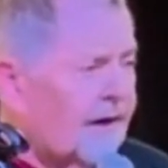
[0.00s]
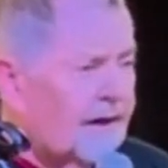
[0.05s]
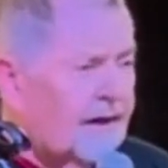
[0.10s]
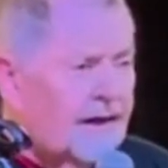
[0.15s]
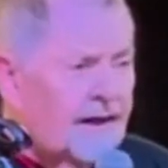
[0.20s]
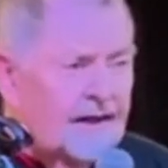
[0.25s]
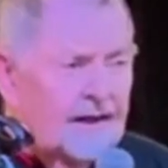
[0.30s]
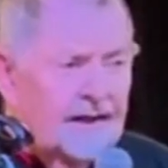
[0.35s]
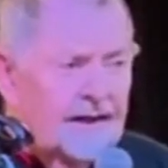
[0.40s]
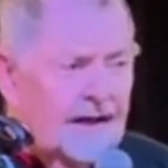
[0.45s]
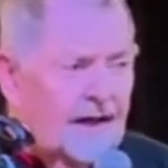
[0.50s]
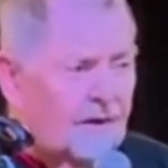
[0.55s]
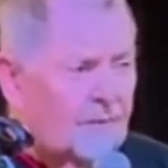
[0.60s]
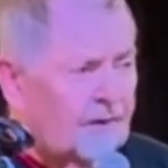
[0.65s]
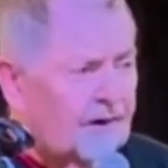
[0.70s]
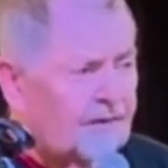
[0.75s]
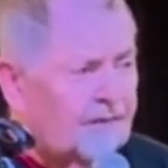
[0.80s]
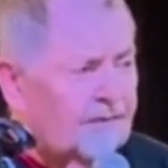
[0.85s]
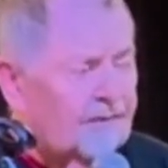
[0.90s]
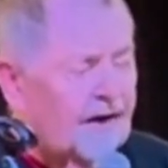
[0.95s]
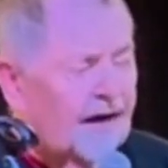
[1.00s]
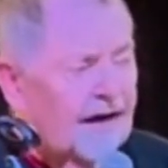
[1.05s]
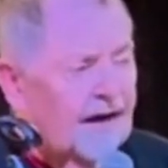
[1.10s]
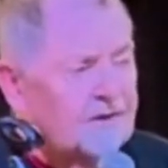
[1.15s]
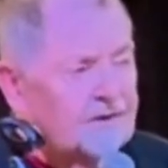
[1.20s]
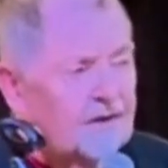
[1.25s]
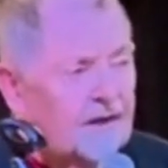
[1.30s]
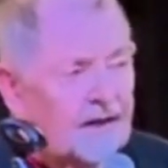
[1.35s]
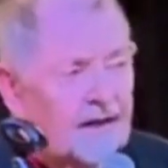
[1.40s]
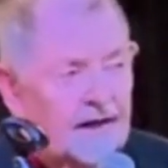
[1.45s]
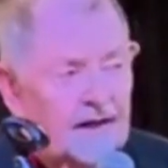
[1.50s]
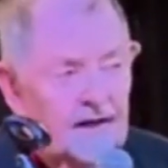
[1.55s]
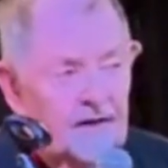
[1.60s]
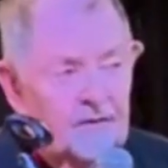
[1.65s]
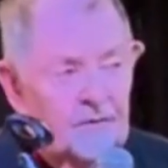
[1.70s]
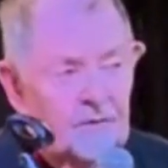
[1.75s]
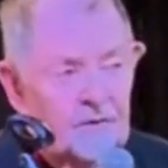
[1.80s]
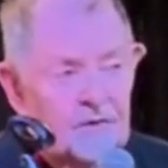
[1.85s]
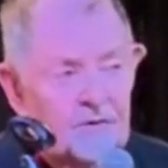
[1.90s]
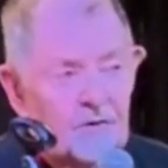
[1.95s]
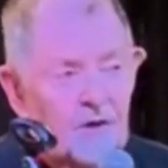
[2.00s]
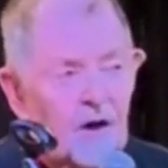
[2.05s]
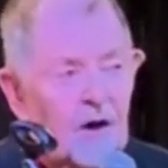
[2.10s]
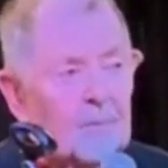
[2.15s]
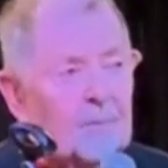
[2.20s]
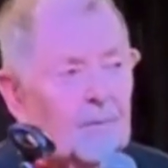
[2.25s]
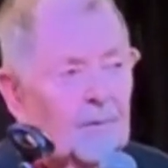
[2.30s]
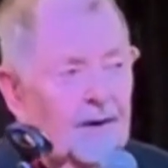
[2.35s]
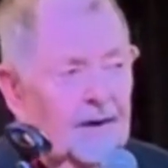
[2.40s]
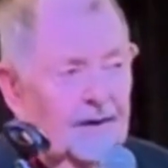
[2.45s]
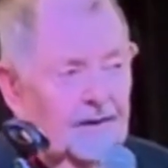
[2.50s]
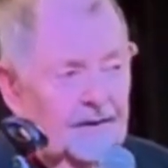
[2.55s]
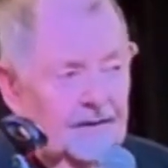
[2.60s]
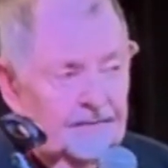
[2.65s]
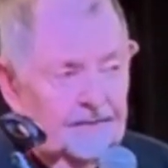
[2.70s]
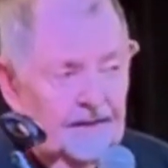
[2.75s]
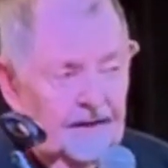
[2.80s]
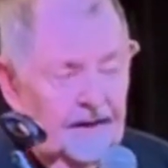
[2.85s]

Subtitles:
He cut it down really fast, and he threw a tarp around it.